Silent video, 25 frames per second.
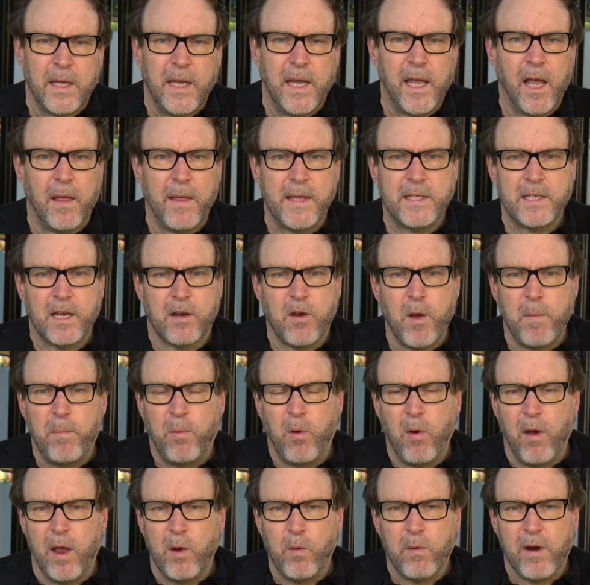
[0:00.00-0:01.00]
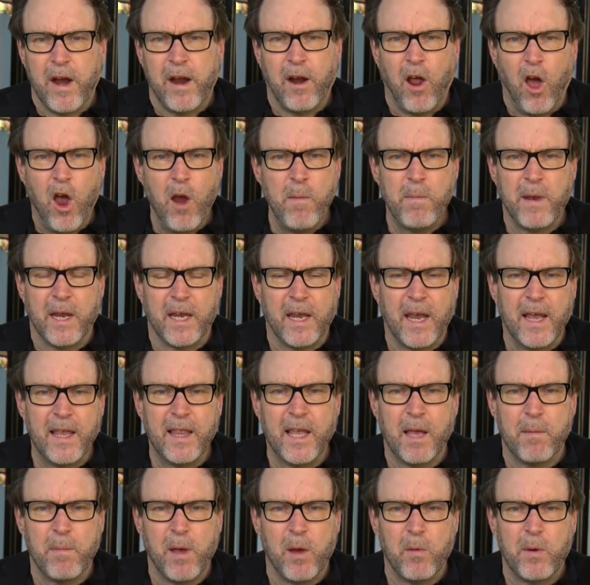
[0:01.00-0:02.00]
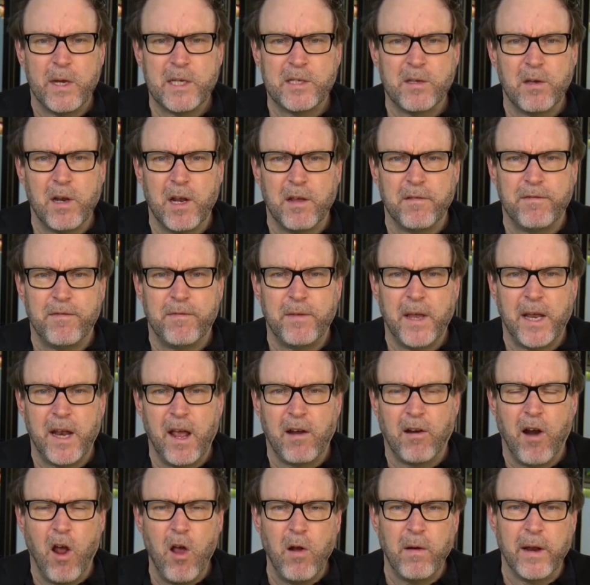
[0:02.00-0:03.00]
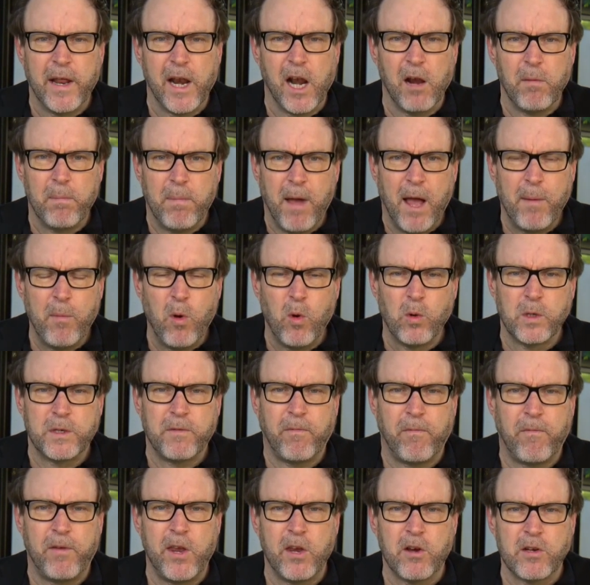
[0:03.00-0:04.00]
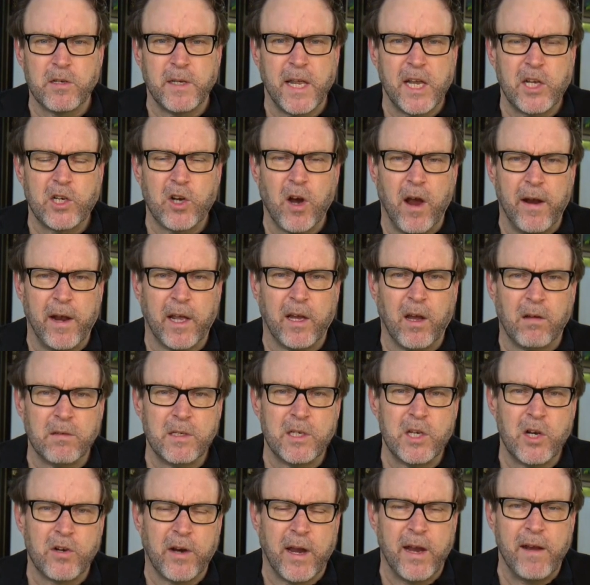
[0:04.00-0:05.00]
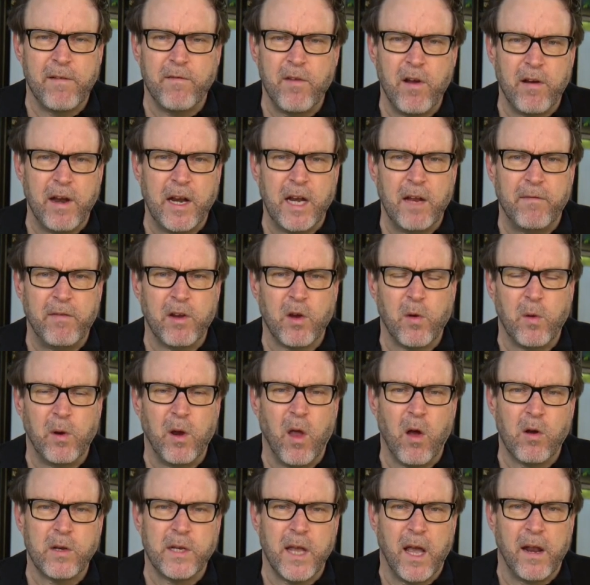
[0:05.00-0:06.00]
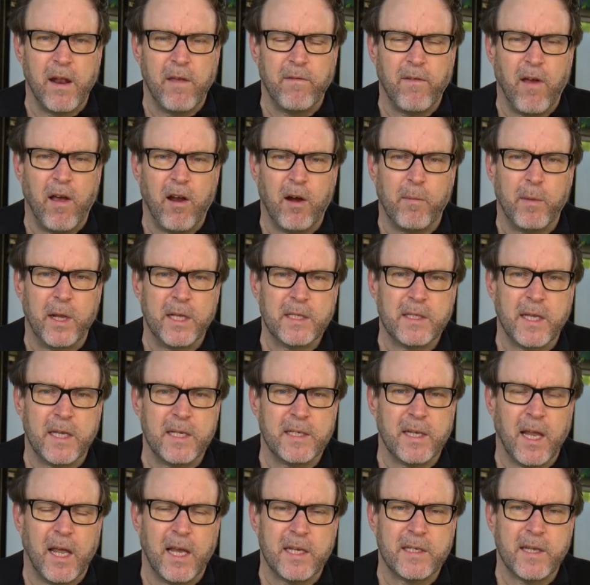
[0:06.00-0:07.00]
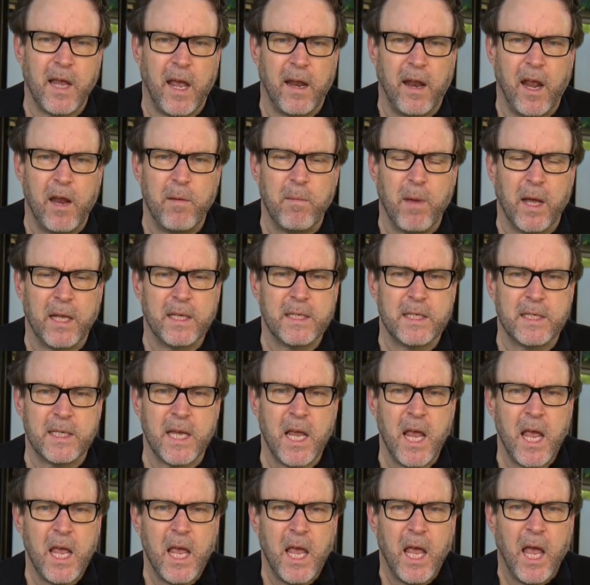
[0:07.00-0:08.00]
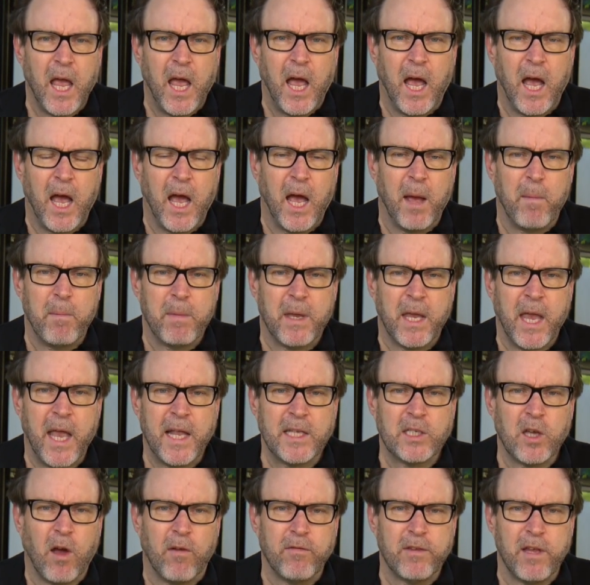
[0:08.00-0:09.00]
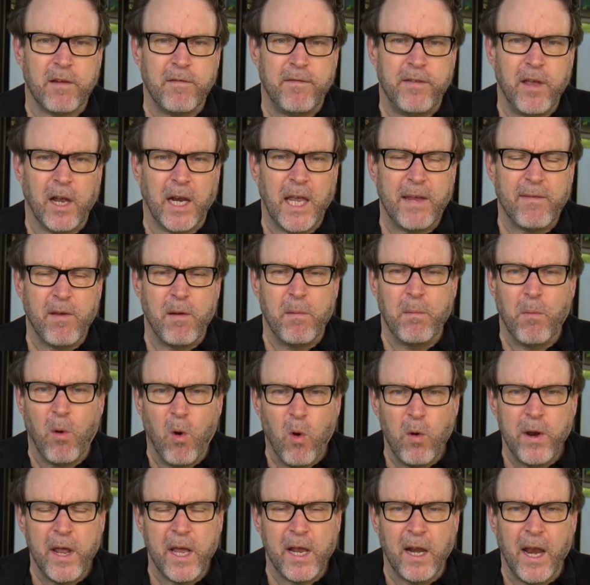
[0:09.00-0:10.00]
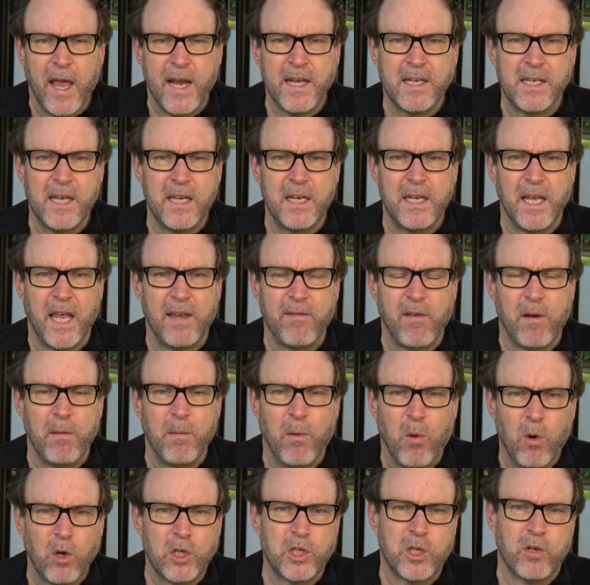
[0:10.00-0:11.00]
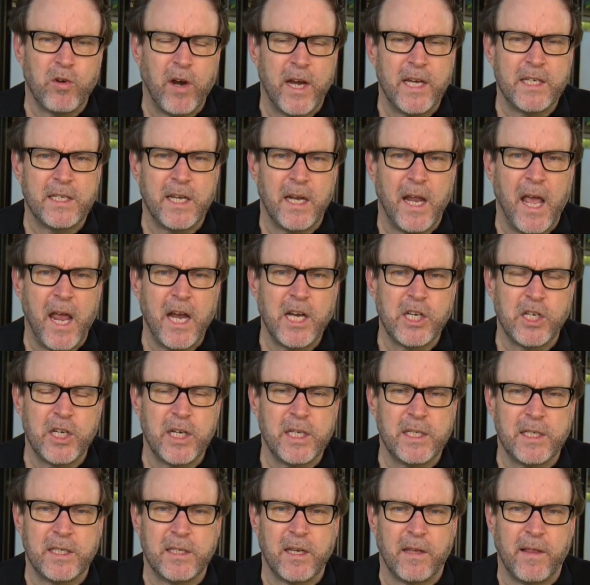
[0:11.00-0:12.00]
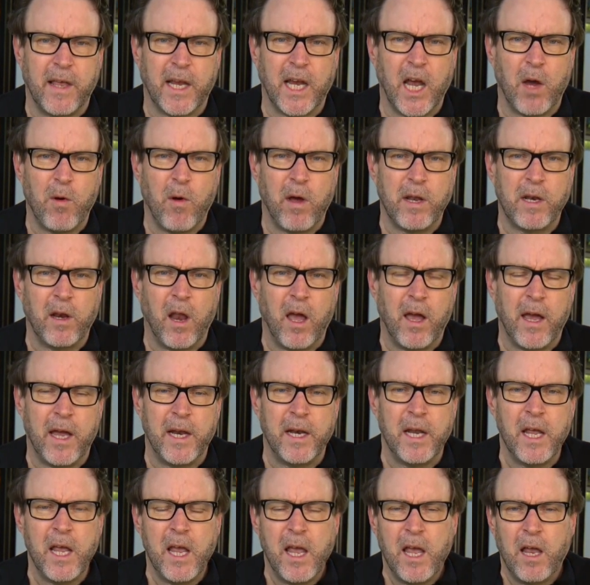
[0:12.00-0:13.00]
Yeah, that's a good point. We're at home together, but we're sort of in our own little bubbles, furiously trying to concentrate in very difficult lockdown environments these last 18 months. Kids often feel even more neglected, even more stressed and anxious, so they go online